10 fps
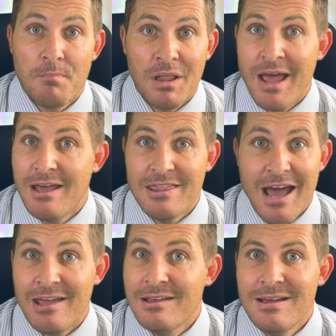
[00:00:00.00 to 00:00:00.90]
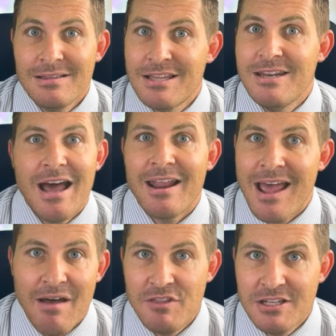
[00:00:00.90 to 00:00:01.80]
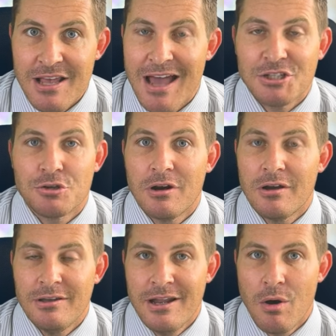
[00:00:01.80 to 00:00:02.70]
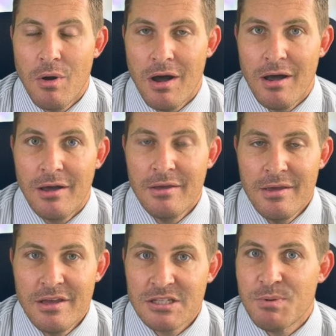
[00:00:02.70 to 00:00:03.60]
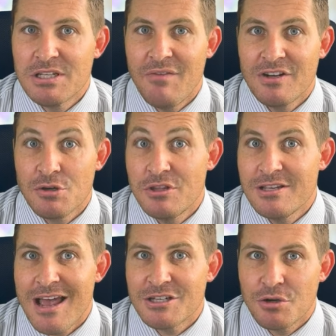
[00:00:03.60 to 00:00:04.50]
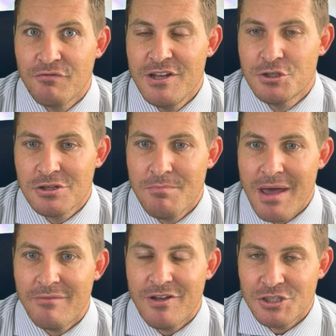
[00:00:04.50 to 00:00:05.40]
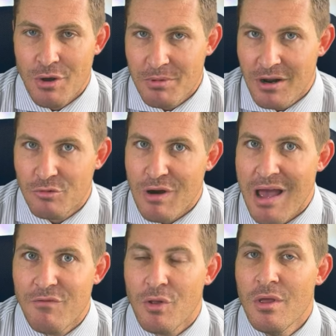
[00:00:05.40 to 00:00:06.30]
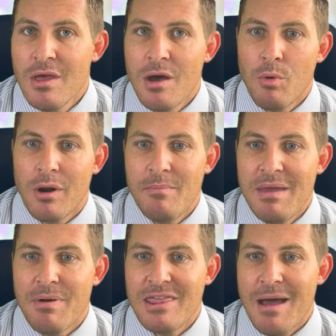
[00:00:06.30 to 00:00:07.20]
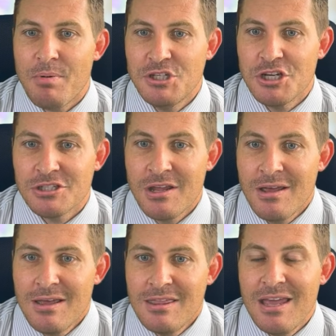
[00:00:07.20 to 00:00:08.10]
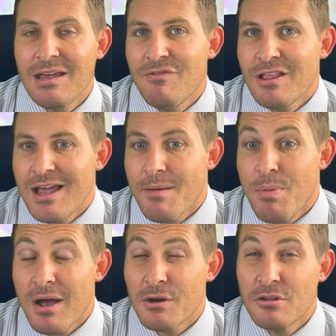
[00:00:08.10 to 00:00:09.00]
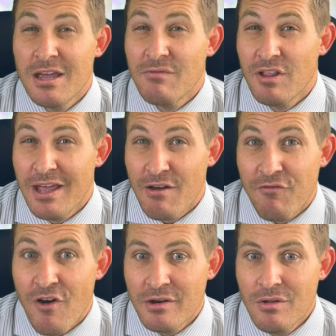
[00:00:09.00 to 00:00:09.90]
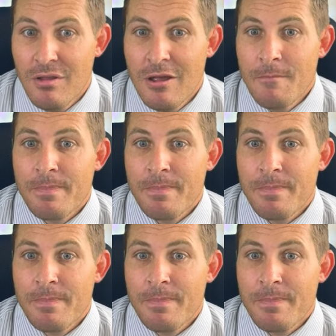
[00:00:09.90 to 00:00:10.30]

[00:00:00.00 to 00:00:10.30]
a plan that did not have these extra, you know, uh, specifics or these extra features and benefits. So I'm gonna unravel what I mean by that, but just think of it like a bucket or think of it like a funnel.